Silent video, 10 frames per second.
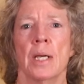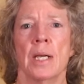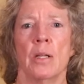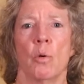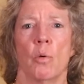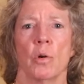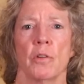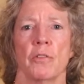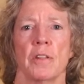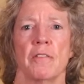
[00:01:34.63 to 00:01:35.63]
In order
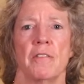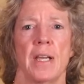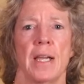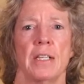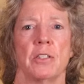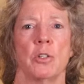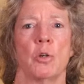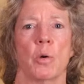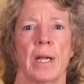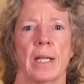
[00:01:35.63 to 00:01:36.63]
for the VA to
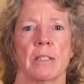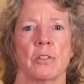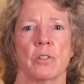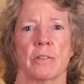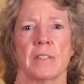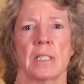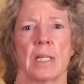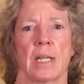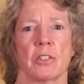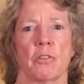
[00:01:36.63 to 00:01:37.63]
grant service
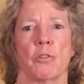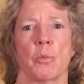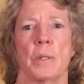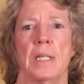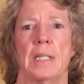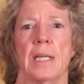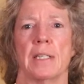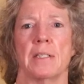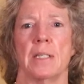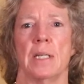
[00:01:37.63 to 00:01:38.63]
connection for
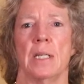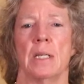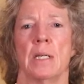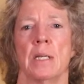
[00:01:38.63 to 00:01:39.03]
PTSD,